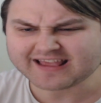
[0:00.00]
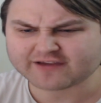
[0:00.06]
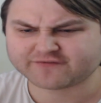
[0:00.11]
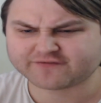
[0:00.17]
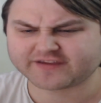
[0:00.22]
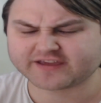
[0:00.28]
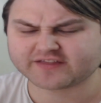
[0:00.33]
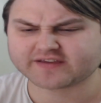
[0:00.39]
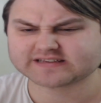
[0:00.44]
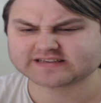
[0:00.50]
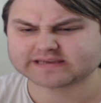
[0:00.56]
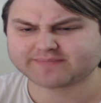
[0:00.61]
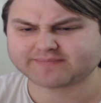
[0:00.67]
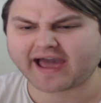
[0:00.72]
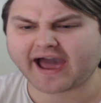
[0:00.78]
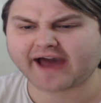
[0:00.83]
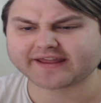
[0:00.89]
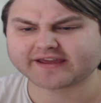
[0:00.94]
feelings
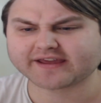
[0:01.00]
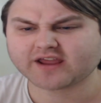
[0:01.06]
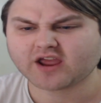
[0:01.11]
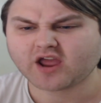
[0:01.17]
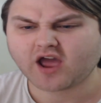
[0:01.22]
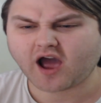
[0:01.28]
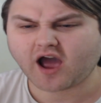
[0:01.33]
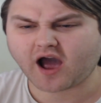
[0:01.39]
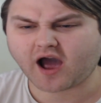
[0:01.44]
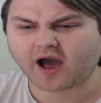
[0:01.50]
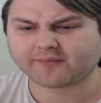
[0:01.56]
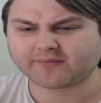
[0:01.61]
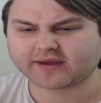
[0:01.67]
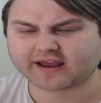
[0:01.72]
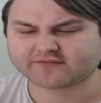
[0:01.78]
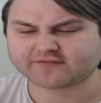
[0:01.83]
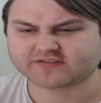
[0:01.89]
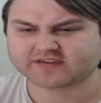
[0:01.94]
about it.
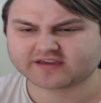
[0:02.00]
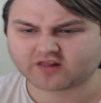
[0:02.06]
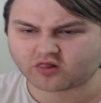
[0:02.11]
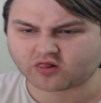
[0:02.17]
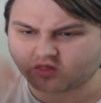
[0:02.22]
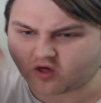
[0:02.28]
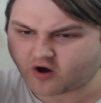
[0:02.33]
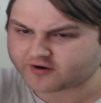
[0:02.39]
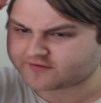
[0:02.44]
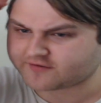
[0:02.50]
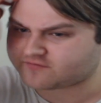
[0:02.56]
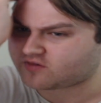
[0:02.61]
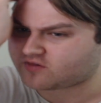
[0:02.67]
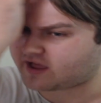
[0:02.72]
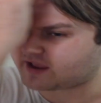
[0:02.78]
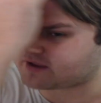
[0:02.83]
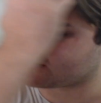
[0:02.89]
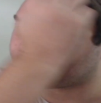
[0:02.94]
And I've seen a lot of,
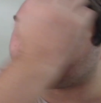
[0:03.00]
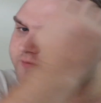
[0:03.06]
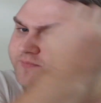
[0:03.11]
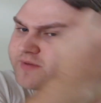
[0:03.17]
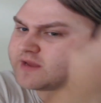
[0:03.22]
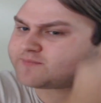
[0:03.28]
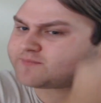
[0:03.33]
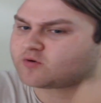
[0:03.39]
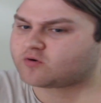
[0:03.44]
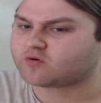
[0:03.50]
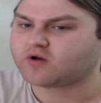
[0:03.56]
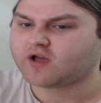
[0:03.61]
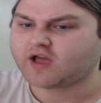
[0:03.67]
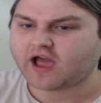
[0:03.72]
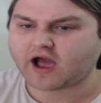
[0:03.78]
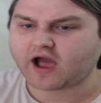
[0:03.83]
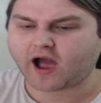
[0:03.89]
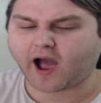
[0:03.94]
like, people,
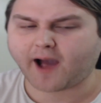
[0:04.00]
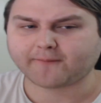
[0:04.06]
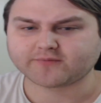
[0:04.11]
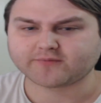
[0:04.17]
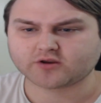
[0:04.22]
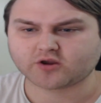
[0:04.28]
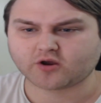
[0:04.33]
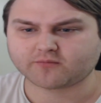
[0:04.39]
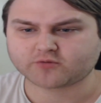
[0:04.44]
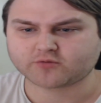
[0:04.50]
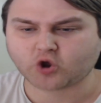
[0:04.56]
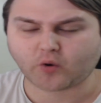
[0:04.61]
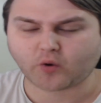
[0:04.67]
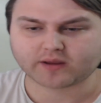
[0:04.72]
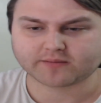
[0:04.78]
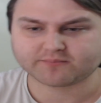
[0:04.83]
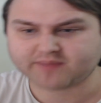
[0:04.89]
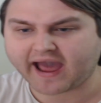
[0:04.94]

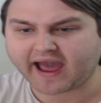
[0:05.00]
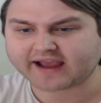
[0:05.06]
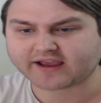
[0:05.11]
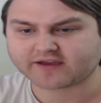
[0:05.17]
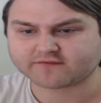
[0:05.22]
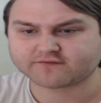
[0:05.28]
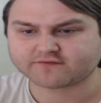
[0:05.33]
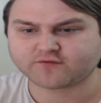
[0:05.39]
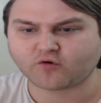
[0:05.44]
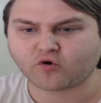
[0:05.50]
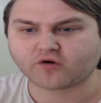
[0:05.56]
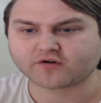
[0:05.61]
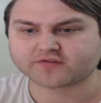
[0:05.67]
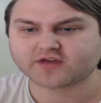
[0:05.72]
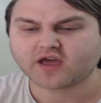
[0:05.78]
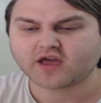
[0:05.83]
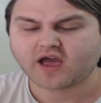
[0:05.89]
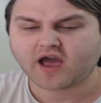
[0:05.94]
going back and
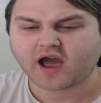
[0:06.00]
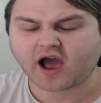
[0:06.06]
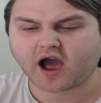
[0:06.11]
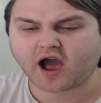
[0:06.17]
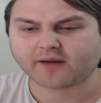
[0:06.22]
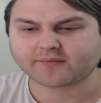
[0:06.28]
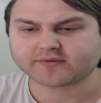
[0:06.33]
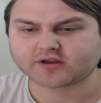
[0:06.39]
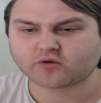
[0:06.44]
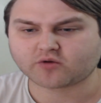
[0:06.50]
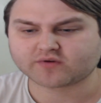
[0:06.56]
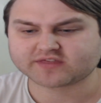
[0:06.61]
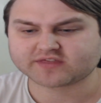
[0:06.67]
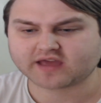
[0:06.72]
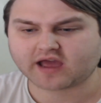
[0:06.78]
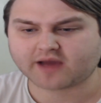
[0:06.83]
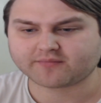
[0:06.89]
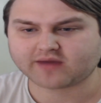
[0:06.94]
forth,
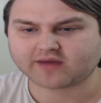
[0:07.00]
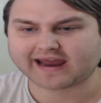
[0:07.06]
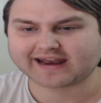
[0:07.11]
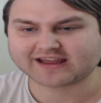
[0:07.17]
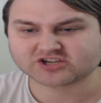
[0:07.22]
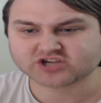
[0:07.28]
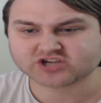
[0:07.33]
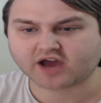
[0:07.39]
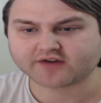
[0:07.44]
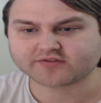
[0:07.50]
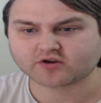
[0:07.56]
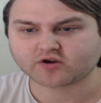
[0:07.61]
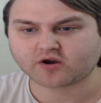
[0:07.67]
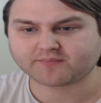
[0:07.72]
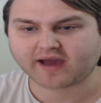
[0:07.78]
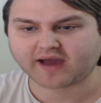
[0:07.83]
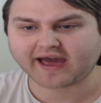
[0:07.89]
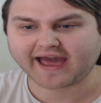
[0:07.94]
at each
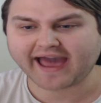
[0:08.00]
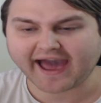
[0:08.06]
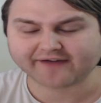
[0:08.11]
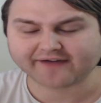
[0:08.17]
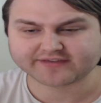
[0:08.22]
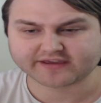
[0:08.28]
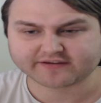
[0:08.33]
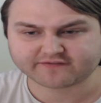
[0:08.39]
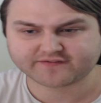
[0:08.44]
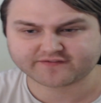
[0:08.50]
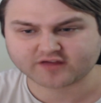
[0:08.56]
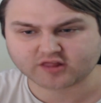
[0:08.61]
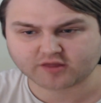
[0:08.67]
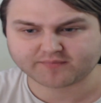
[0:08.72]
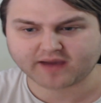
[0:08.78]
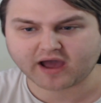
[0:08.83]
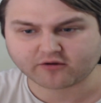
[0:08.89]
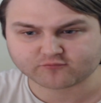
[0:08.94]
other about how they feel
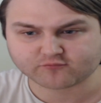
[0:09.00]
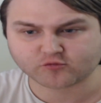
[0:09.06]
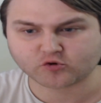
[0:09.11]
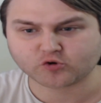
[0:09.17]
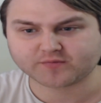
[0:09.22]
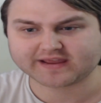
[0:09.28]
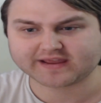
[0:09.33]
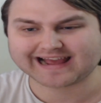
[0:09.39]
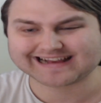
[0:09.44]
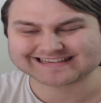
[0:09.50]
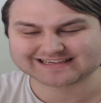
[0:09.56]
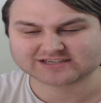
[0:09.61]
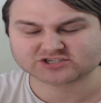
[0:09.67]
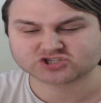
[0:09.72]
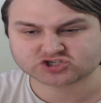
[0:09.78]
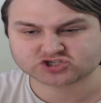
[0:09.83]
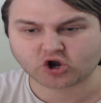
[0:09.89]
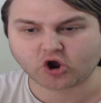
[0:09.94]
about RWBY as a
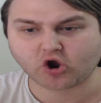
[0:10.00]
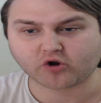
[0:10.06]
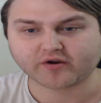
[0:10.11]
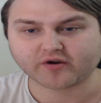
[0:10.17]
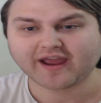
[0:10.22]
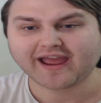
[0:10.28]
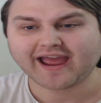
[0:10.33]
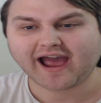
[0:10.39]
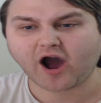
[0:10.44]
show.